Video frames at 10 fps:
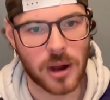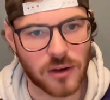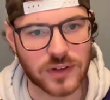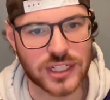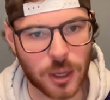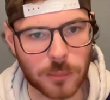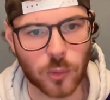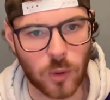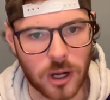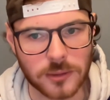of a number
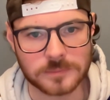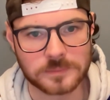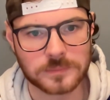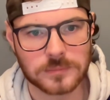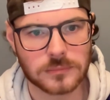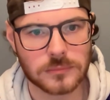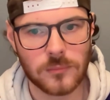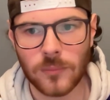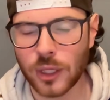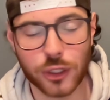one.
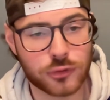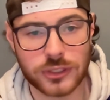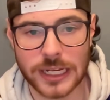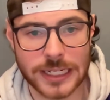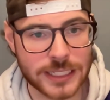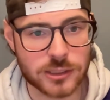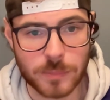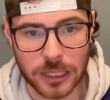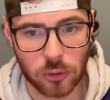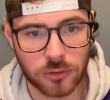You see it in his
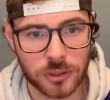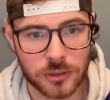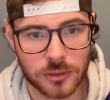build.